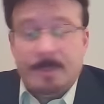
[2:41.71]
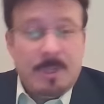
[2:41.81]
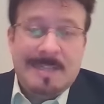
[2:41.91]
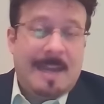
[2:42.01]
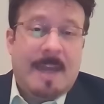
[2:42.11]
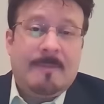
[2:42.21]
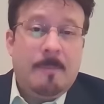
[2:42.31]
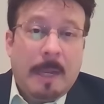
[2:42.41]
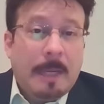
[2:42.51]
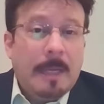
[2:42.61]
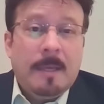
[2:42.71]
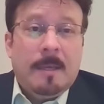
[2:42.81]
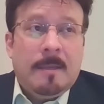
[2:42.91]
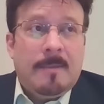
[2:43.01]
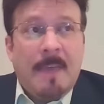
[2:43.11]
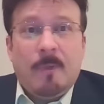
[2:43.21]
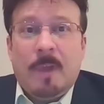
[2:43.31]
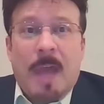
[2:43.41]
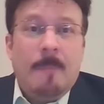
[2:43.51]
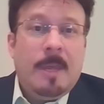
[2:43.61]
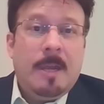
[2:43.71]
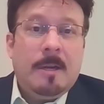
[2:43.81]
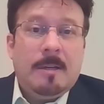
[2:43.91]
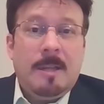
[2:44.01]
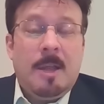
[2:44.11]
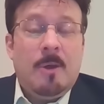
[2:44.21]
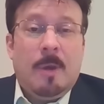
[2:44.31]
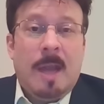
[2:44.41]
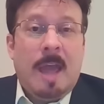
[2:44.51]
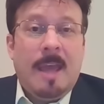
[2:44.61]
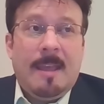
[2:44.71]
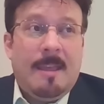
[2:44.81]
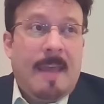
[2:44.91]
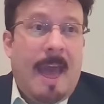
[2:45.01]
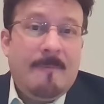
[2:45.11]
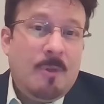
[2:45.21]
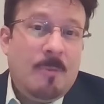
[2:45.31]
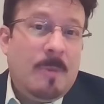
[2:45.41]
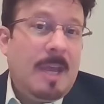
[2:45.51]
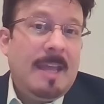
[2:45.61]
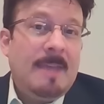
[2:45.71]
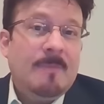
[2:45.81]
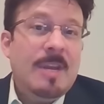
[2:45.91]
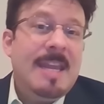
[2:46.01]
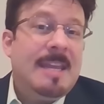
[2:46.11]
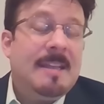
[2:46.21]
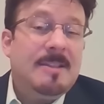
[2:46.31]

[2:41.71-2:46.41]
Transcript: She doesn't have the money. Thankfully, I'm there, you know, and I have all the money I ever need.